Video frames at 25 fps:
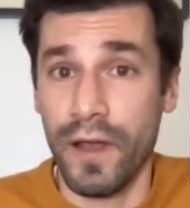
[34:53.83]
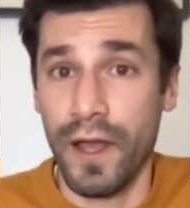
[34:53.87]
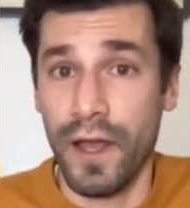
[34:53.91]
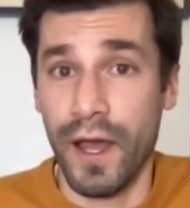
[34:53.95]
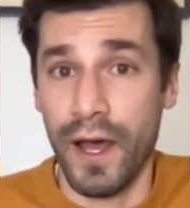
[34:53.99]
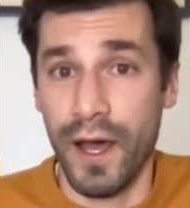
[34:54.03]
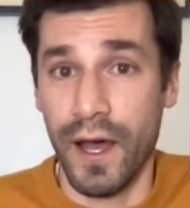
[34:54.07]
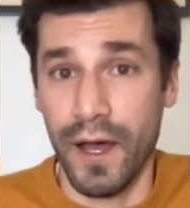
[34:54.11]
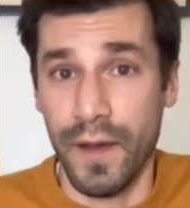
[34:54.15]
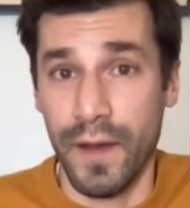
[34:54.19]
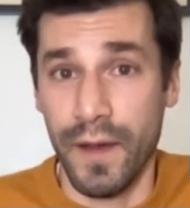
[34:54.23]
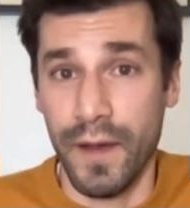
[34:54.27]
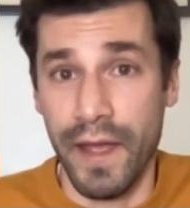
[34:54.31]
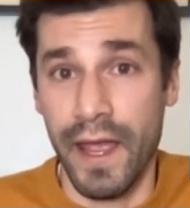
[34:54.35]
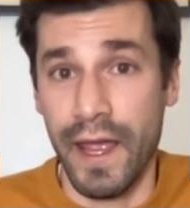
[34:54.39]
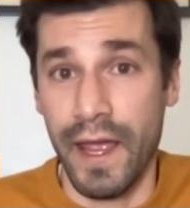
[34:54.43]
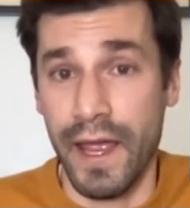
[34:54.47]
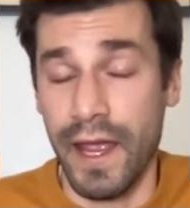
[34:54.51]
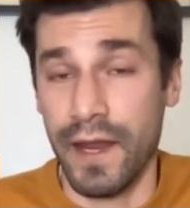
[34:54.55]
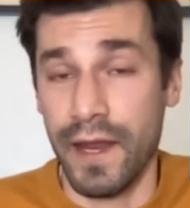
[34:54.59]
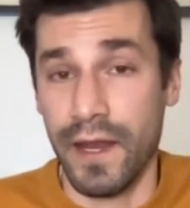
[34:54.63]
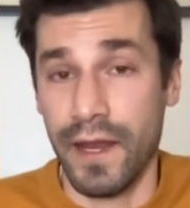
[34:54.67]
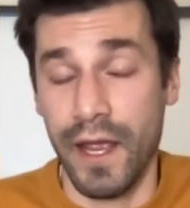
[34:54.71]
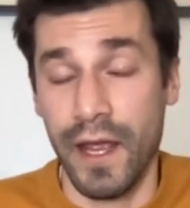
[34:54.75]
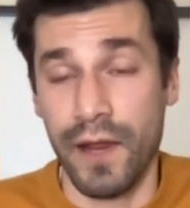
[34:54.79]

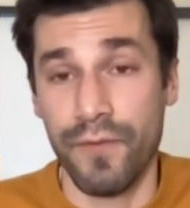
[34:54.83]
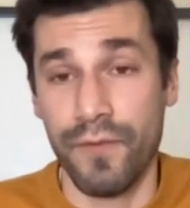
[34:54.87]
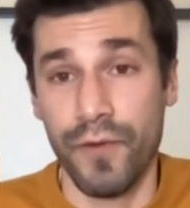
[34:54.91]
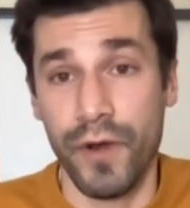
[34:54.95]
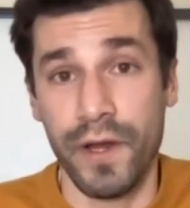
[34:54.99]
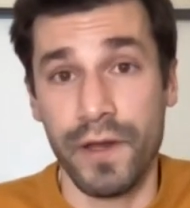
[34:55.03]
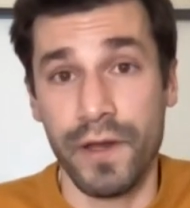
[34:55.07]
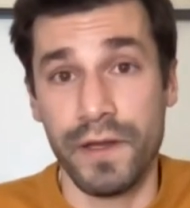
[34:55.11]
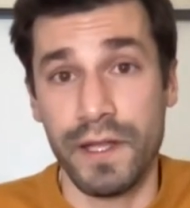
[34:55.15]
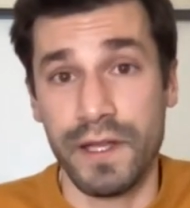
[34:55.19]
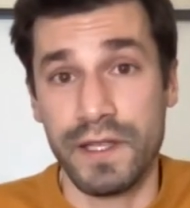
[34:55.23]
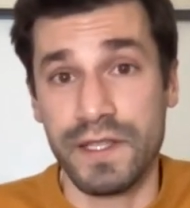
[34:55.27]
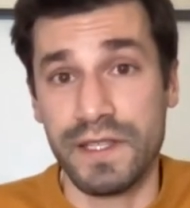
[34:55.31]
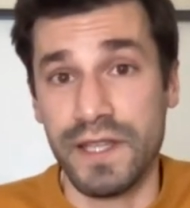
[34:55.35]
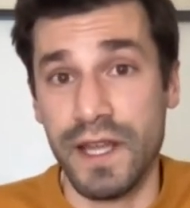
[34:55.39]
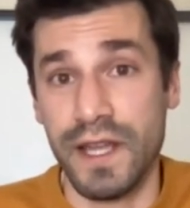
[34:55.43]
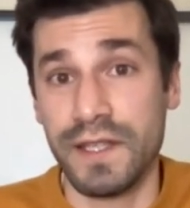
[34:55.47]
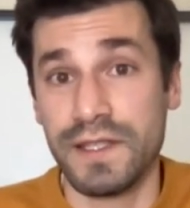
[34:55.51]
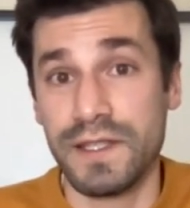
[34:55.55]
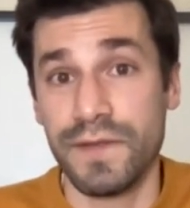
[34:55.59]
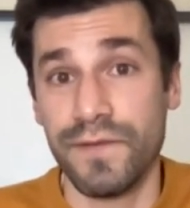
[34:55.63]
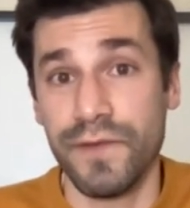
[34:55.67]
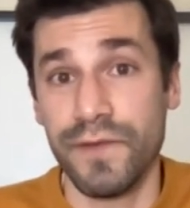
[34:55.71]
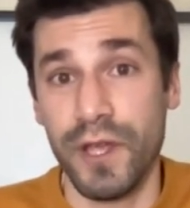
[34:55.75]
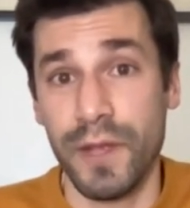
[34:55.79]
and written
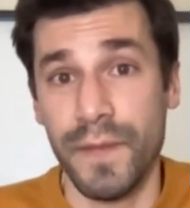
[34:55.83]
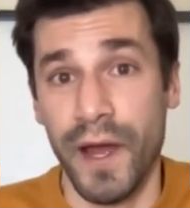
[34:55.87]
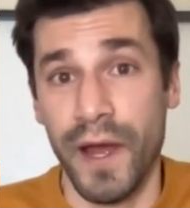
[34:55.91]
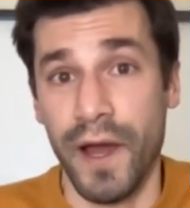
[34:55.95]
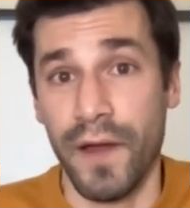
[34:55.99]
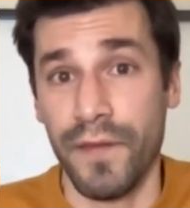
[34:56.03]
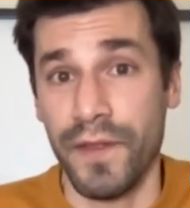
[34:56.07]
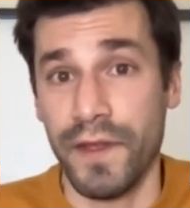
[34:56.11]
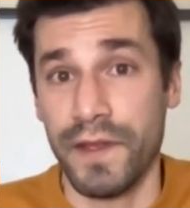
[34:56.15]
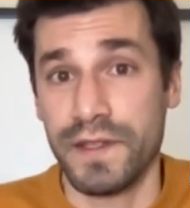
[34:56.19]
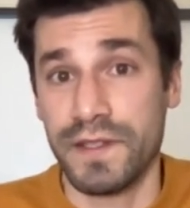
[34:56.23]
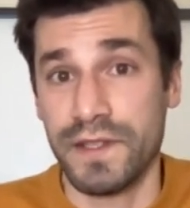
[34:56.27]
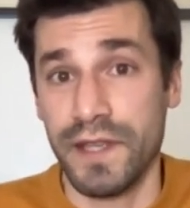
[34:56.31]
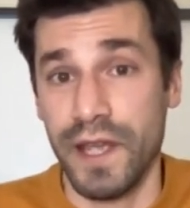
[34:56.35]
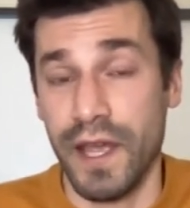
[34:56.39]
extensively about this.